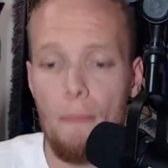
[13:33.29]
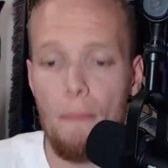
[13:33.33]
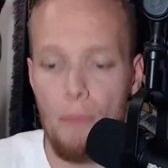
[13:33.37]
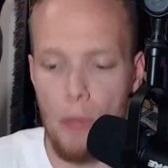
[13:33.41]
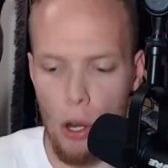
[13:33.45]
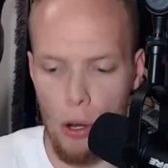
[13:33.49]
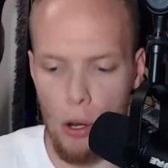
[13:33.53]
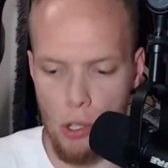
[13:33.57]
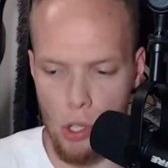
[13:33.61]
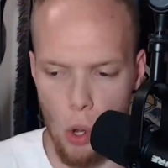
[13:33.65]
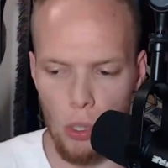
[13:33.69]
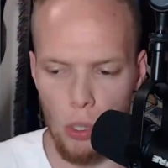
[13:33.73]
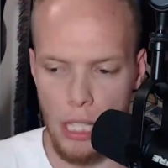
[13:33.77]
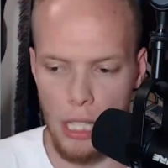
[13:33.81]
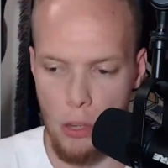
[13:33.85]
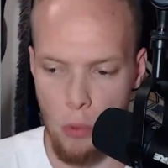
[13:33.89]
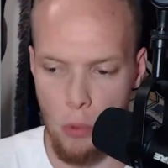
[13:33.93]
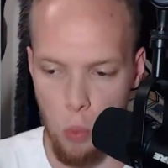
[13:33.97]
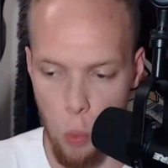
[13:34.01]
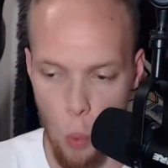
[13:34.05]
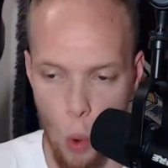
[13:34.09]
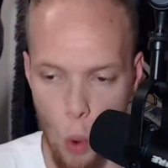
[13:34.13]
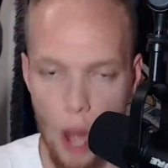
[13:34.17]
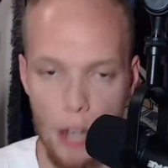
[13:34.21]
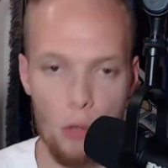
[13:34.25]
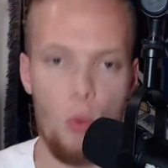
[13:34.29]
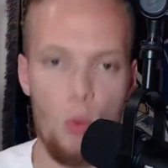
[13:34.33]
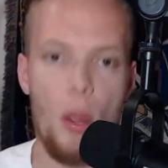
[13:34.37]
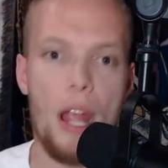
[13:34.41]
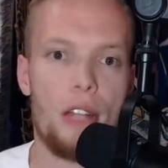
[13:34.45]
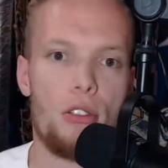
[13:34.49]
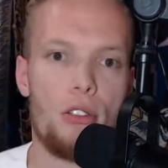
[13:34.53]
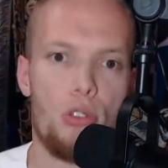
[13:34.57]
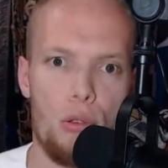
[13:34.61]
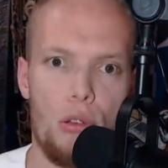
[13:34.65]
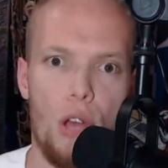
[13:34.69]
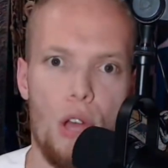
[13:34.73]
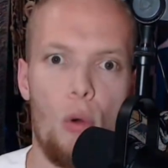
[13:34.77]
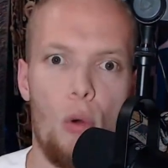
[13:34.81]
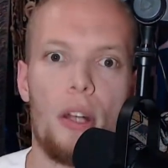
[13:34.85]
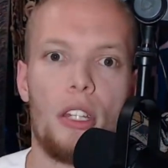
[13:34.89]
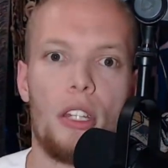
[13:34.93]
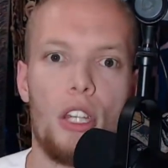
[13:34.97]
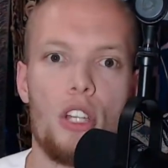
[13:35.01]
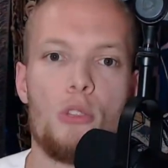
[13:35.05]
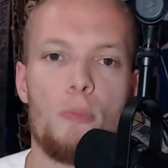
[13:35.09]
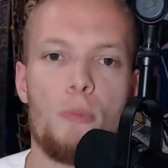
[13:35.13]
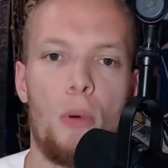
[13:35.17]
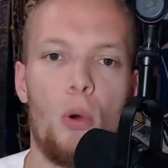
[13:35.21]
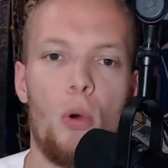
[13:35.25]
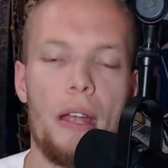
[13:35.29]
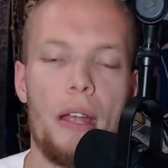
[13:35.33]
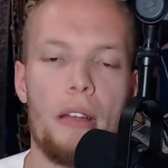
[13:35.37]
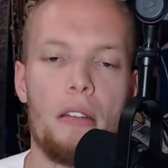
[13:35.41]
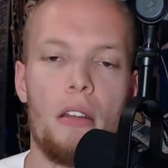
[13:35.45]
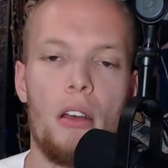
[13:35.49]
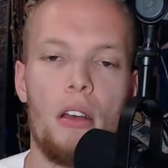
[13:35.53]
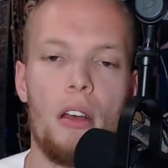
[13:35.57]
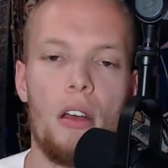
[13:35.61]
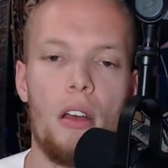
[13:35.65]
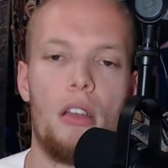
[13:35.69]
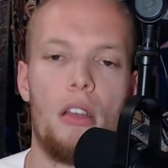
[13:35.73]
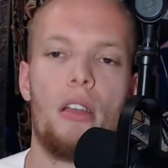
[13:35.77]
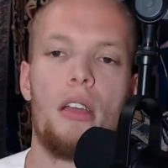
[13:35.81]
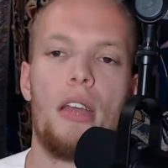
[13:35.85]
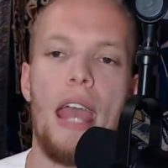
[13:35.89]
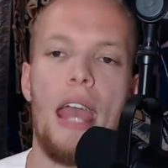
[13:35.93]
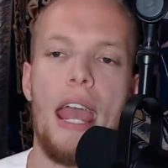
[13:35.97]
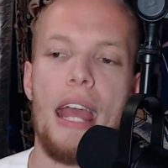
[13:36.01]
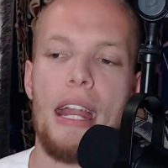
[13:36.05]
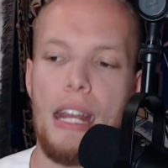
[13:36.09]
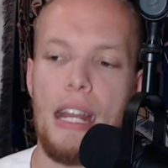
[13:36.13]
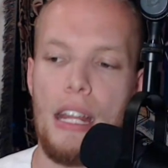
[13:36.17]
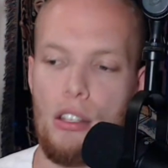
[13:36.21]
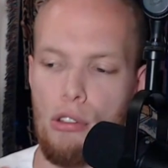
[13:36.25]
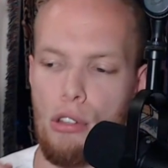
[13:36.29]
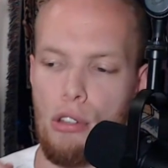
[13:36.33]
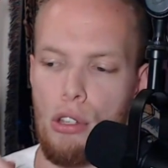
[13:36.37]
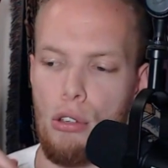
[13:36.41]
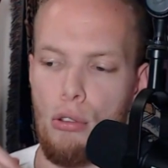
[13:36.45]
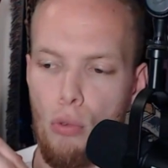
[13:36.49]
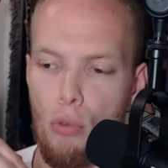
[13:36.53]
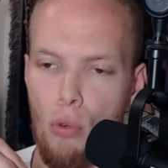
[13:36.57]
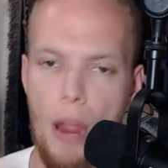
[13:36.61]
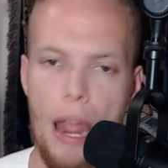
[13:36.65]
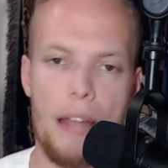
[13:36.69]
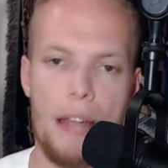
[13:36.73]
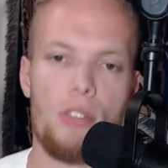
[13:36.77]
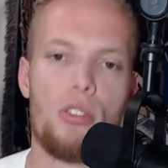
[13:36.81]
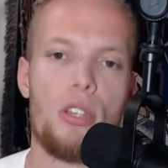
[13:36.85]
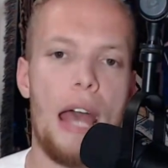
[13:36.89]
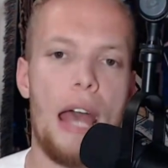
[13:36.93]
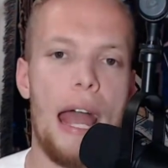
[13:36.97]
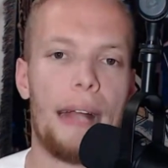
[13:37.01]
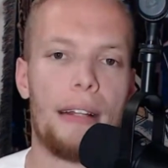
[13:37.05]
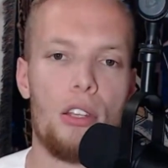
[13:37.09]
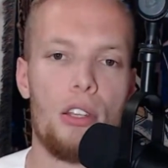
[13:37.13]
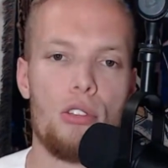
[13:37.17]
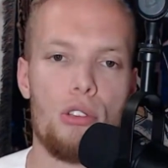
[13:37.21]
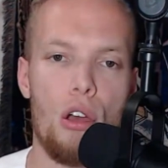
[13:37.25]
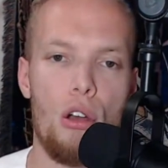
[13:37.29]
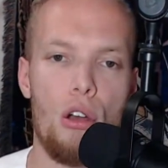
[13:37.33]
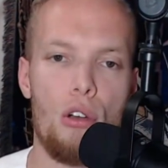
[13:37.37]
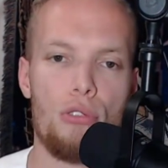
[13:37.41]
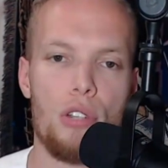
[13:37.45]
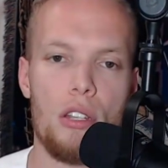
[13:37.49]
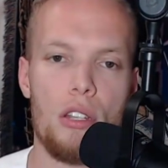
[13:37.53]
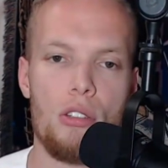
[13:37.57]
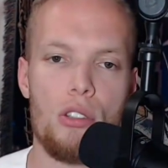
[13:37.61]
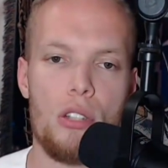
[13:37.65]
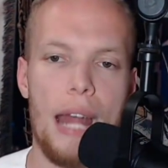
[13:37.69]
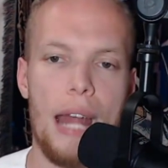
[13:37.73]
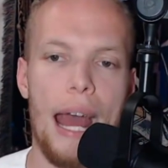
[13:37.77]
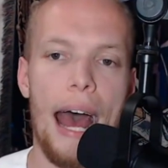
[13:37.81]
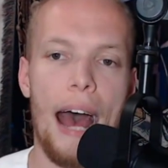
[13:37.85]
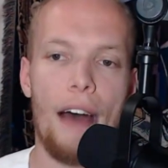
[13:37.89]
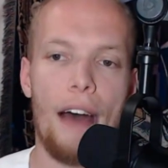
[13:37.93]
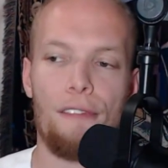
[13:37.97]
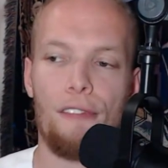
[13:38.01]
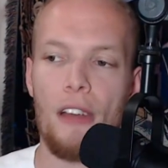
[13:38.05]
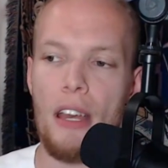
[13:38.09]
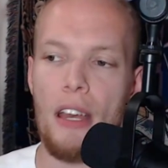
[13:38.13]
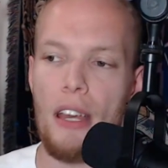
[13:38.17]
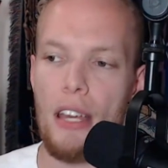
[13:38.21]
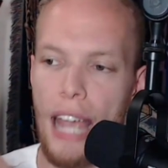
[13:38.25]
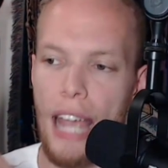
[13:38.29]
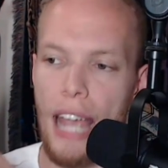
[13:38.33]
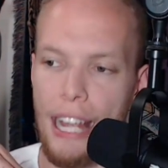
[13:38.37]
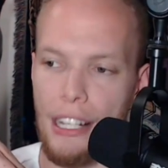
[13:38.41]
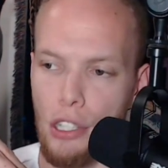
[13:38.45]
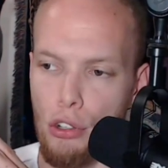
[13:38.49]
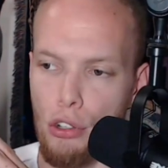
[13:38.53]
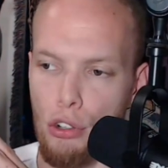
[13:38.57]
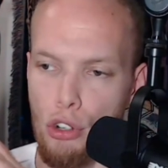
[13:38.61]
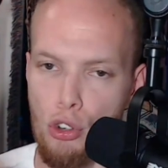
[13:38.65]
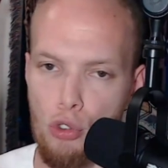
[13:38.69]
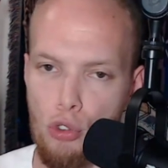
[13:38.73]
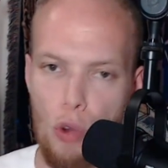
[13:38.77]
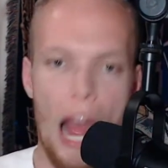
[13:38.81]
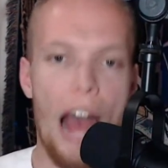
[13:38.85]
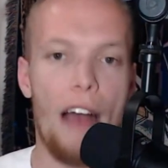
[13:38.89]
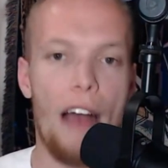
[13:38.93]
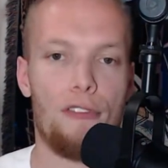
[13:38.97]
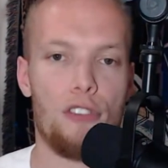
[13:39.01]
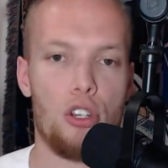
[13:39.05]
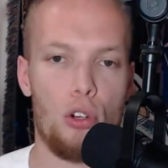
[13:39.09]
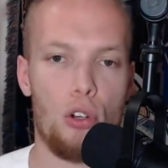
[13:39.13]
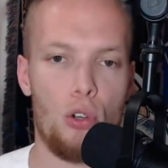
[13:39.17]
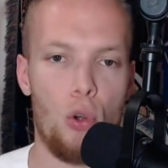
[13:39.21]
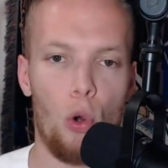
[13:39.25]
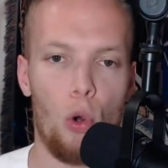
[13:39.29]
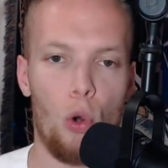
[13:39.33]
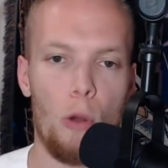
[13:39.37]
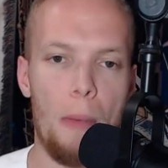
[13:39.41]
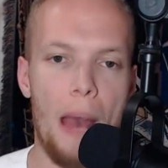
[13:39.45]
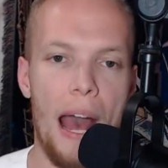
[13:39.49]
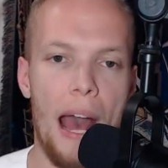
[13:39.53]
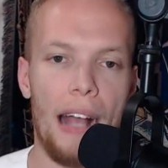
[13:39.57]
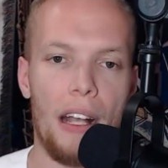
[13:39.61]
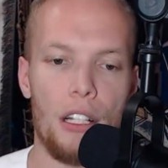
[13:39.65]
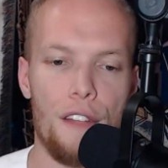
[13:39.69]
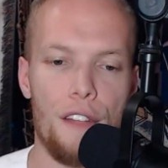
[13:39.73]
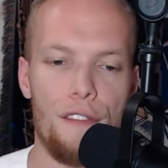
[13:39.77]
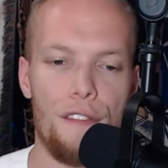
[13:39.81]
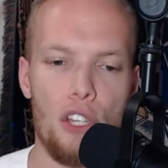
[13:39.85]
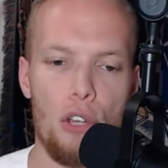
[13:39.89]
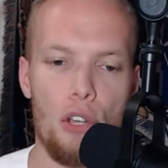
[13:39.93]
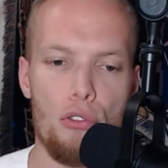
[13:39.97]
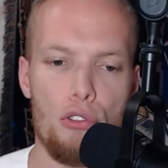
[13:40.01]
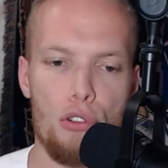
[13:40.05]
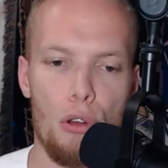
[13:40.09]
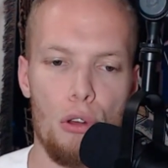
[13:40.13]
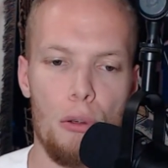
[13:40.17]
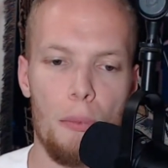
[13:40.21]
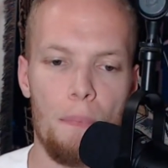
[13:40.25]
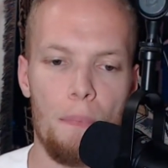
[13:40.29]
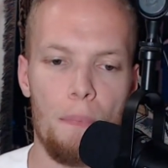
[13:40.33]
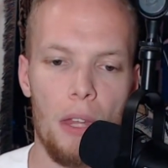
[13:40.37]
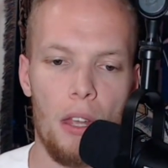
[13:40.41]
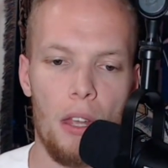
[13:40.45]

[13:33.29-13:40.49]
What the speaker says: There is only one way to go at this point, and it is you ransack this coaching staff and you draft your quarterback of the future.